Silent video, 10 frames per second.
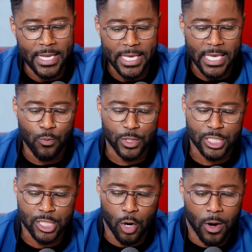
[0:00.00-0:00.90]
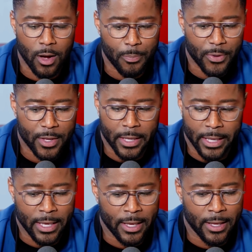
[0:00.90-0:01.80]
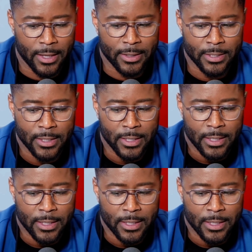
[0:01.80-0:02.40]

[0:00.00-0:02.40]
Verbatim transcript: he would show up and